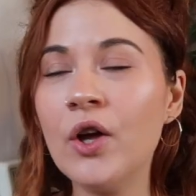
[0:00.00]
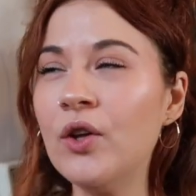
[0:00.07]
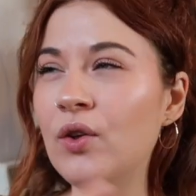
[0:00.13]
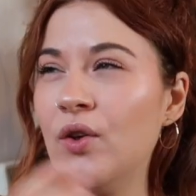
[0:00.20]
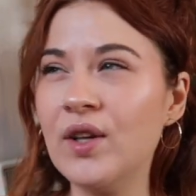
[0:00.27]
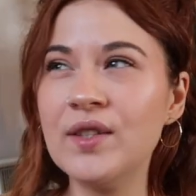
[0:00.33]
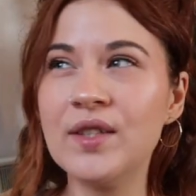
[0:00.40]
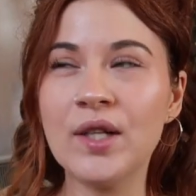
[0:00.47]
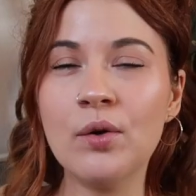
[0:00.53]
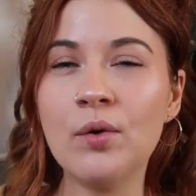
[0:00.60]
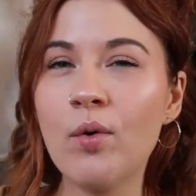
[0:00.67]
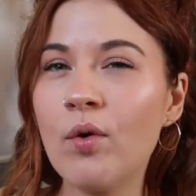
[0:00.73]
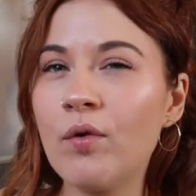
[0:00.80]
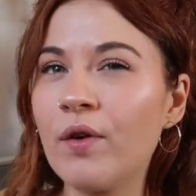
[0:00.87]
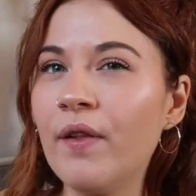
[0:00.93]
you can still
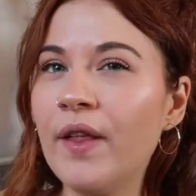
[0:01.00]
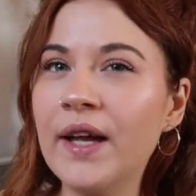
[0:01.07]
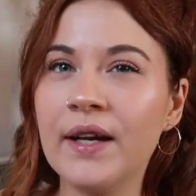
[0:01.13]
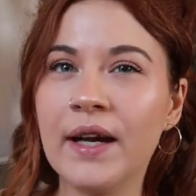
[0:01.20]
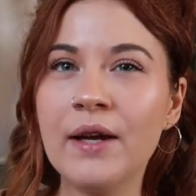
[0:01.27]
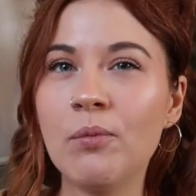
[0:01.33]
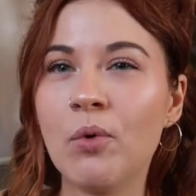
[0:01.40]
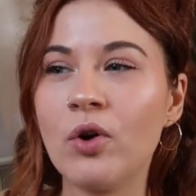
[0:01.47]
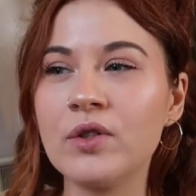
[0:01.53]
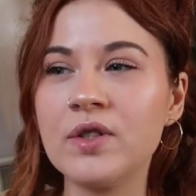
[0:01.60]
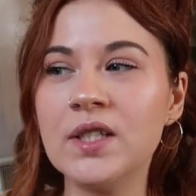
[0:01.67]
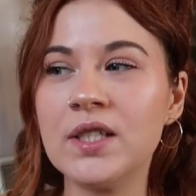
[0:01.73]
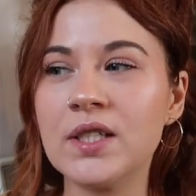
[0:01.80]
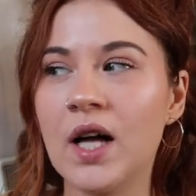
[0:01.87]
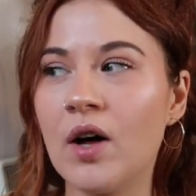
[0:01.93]
go for like night walks
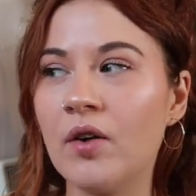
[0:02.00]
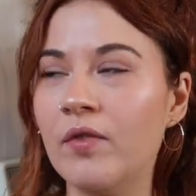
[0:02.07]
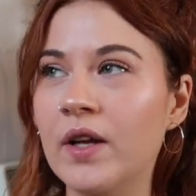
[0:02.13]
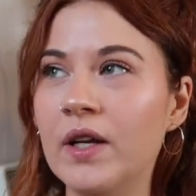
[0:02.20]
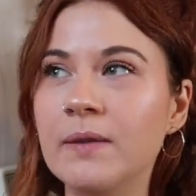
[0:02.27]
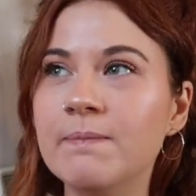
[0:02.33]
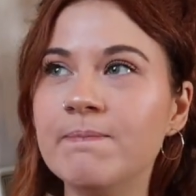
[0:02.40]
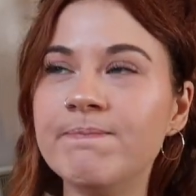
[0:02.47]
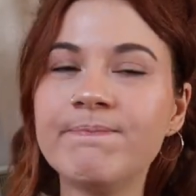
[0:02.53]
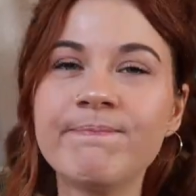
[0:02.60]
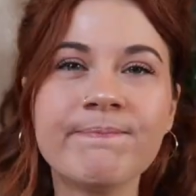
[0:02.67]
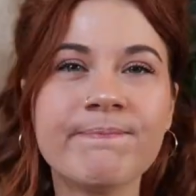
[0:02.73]
and stuff and